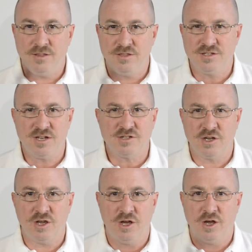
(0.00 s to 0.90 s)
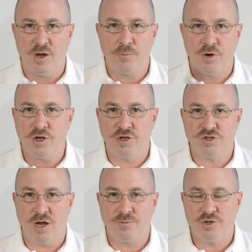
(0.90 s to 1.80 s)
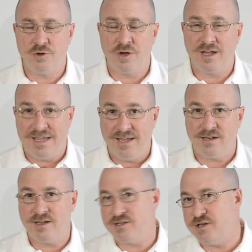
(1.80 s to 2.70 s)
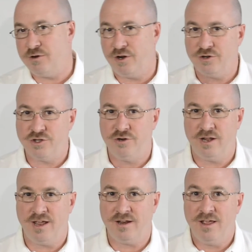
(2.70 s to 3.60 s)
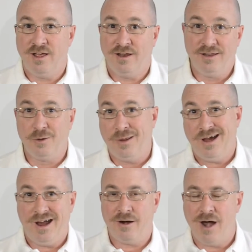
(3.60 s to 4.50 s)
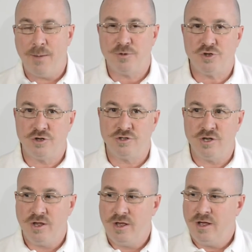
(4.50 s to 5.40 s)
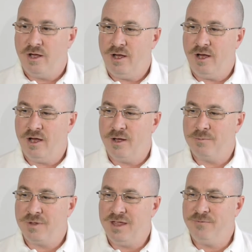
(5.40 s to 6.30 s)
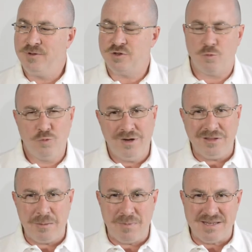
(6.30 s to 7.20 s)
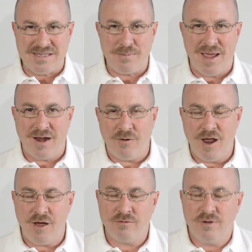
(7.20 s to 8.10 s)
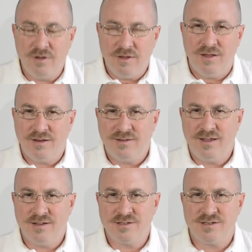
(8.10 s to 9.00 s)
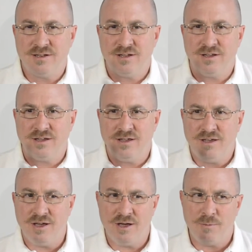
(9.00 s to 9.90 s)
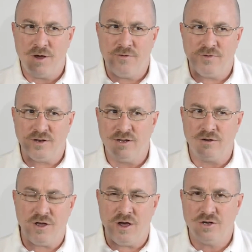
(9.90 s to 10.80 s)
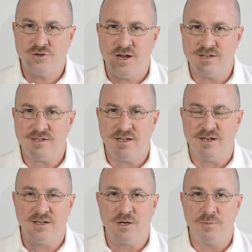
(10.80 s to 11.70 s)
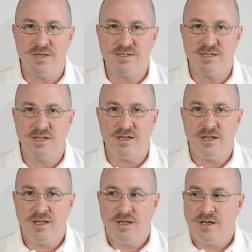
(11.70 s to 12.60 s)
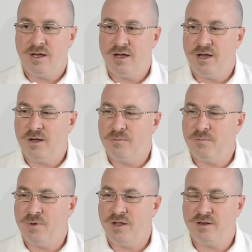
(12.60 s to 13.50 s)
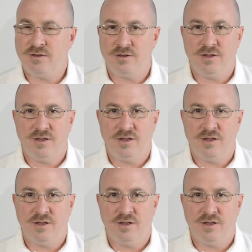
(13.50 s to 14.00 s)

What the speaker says: this does a pretty good job too. Again, considering you're shooting at a little bit higher apertures. If it's a really busy background, it tends to come off a little contrasty, a little busy. But